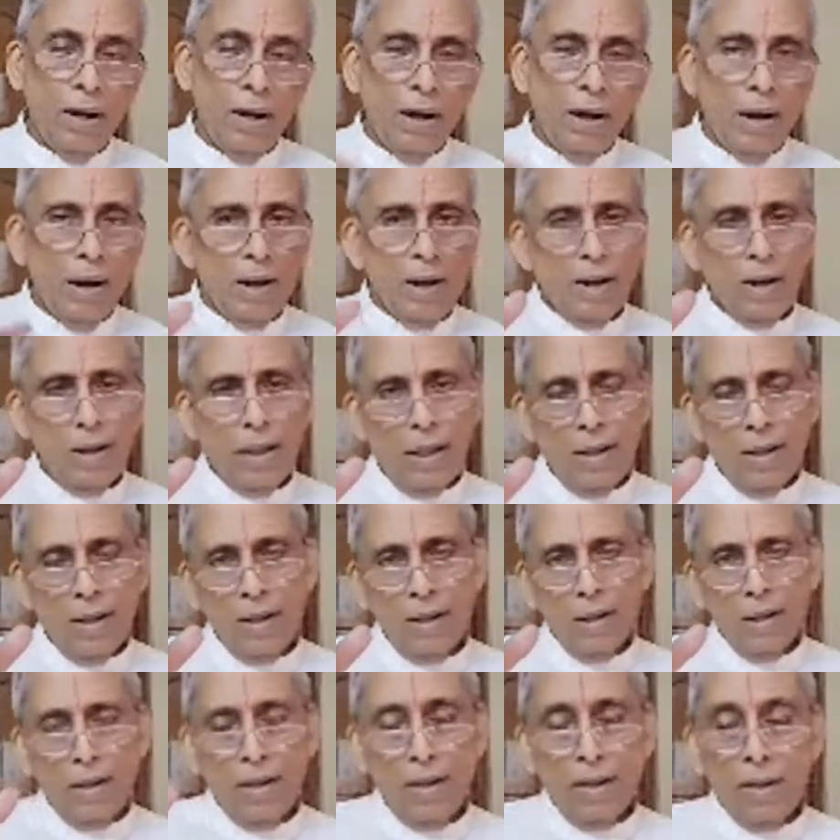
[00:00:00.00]
And
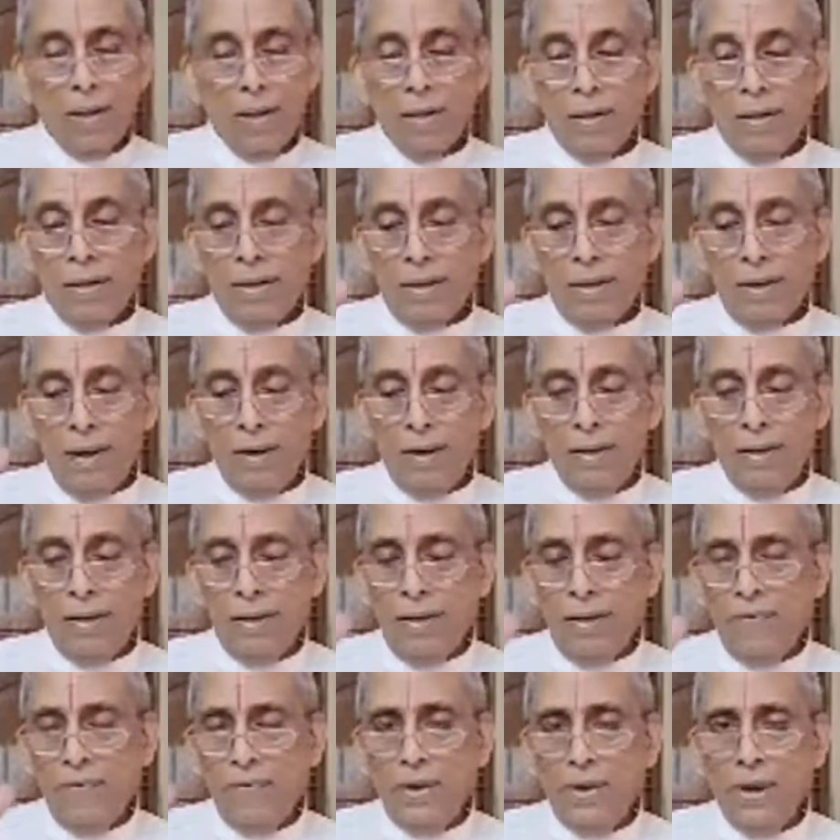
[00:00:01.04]
then they
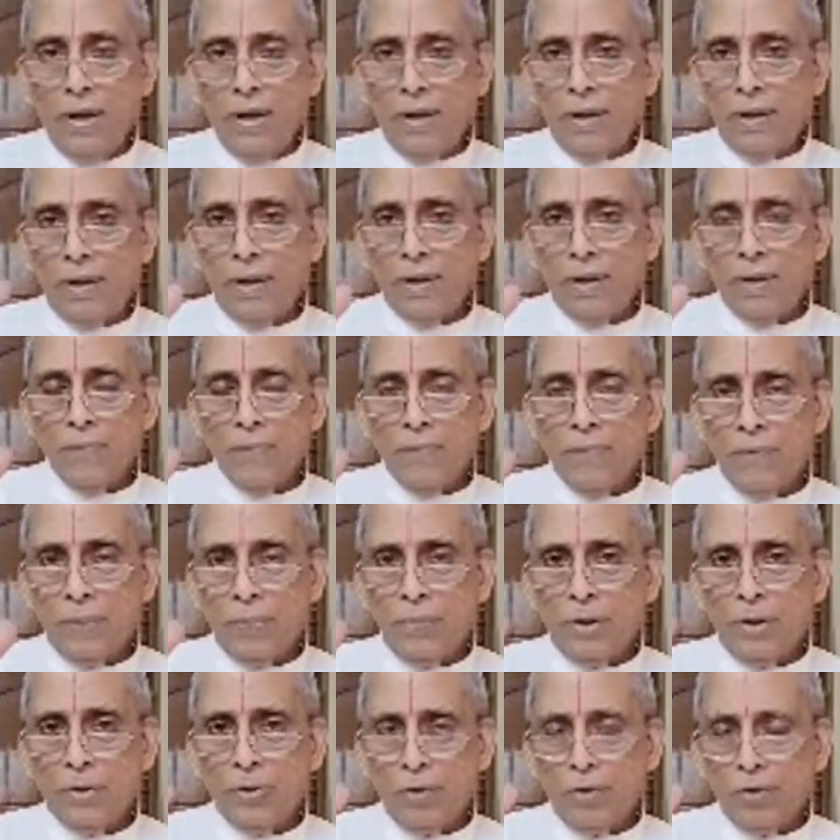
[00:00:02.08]
deviate
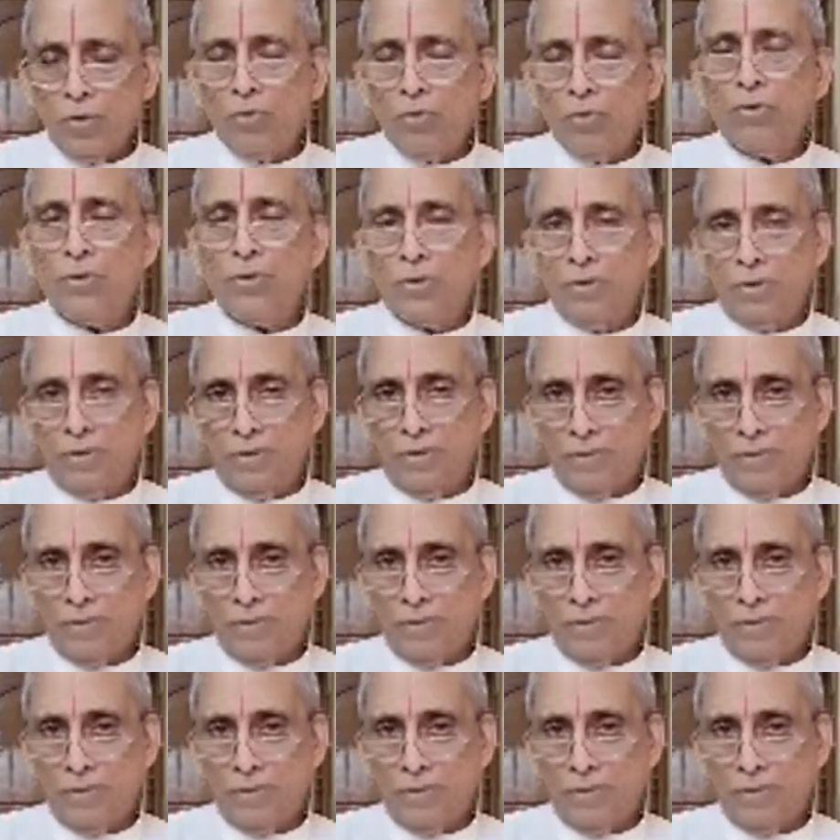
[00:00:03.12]
from the truth.